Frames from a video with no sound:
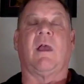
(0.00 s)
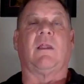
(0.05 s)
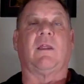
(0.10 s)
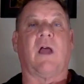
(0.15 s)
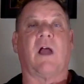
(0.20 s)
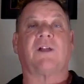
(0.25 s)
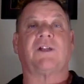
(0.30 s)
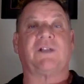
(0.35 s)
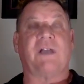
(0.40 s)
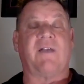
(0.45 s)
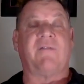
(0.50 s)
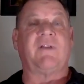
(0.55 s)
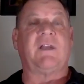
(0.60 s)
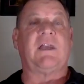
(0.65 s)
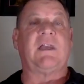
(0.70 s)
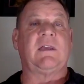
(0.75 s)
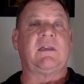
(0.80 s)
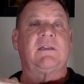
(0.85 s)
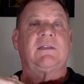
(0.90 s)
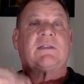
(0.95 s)

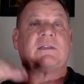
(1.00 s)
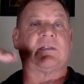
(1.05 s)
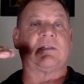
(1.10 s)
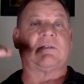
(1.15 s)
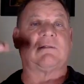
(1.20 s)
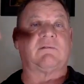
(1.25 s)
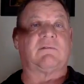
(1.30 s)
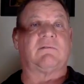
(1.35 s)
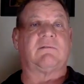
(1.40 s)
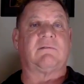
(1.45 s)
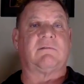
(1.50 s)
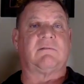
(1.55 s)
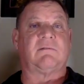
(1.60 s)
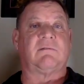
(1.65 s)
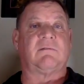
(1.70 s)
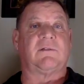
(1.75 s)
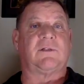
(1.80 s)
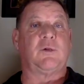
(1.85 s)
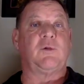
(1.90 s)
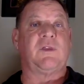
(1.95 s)
Longevity is
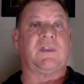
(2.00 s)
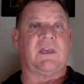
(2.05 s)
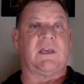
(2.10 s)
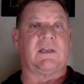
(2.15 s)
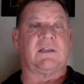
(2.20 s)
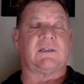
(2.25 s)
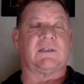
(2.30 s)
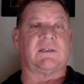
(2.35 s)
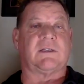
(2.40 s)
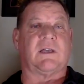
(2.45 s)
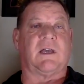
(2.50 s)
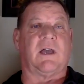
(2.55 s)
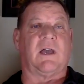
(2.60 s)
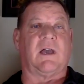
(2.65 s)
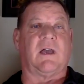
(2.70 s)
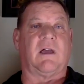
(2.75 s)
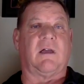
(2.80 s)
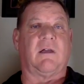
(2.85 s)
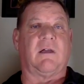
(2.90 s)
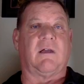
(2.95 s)
two things:
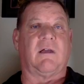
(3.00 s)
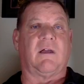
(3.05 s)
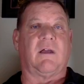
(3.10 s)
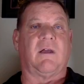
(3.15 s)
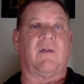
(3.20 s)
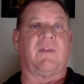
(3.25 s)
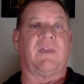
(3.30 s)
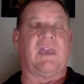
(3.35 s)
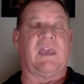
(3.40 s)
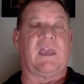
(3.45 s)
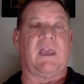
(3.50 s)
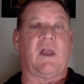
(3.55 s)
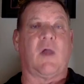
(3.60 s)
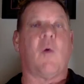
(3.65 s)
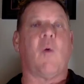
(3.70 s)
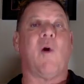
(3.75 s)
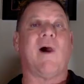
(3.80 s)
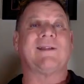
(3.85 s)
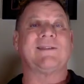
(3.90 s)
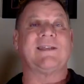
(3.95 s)
the
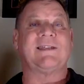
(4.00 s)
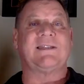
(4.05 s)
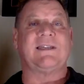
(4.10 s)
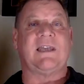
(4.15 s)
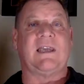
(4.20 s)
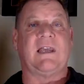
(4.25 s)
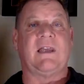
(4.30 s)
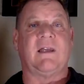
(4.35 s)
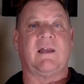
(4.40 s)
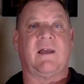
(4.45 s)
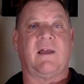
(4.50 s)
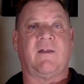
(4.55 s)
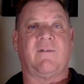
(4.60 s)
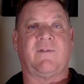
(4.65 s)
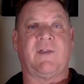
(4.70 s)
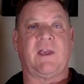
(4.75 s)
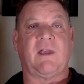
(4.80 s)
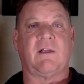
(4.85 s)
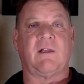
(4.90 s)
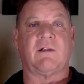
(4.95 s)
quantity
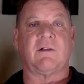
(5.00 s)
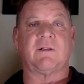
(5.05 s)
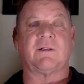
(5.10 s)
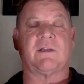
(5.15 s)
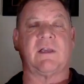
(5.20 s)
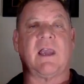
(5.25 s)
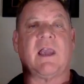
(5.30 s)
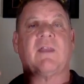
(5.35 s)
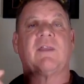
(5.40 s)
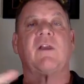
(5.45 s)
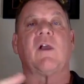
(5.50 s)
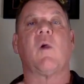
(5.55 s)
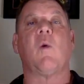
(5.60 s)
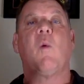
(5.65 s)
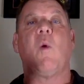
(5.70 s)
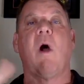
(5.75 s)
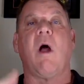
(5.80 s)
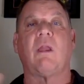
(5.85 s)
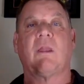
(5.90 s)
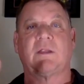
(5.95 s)
of years and the
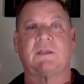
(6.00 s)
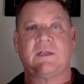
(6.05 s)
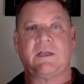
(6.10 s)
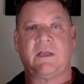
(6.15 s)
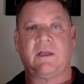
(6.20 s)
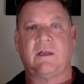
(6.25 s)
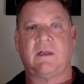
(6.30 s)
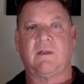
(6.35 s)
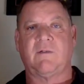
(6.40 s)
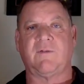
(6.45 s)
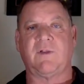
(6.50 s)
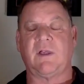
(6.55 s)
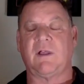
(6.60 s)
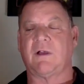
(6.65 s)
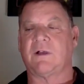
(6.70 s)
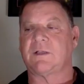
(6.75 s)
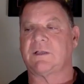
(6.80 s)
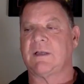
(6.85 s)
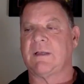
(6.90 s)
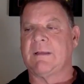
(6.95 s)
quality of
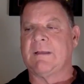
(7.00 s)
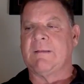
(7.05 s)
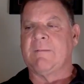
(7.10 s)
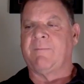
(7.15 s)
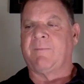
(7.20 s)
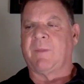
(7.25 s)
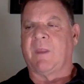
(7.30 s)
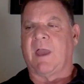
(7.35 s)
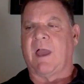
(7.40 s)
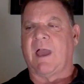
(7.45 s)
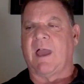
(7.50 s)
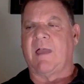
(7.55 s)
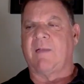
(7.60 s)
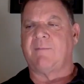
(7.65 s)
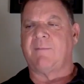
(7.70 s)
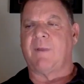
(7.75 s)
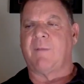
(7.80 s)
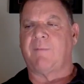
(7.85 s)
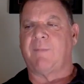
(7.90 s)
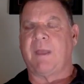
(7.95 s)
years.
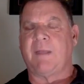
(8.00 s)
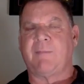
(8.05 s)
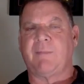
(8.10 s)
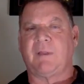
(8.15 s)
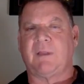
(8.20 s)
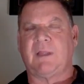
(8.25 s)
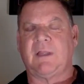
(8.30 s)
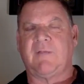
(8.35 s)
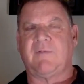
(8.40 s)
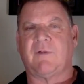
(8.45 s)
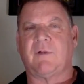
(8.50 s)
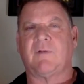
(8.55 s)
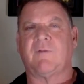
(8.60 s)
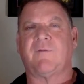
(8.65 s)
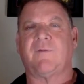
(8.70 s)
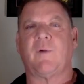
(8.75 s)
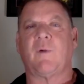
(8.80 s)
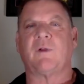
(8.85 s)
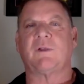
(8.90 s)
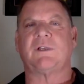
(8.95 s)
I'm a big believer in
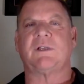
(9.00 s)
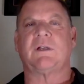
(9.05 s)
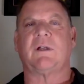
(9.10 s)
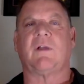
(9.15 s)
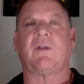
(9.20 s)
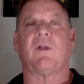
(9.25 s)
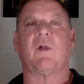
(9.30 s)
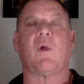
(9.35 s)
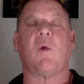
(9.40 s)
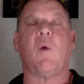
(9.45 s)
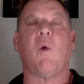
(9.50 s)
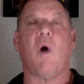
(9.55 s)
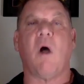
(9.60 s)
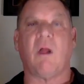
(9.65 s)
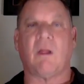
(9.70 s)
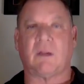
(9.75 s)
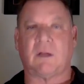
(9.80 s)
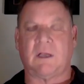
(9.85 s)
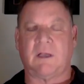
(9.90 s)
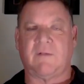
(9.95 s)
focusing on the
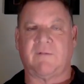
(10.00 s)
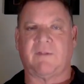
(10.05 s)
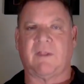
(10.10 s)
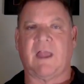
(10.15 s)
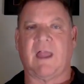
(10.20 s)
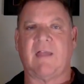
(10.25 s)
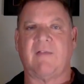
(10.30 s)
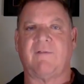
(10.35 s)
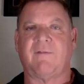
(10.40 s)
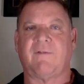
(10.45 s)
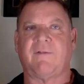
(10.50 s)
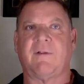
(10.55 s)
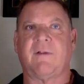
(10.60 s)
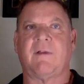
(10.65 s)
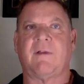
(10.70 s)
quality of life.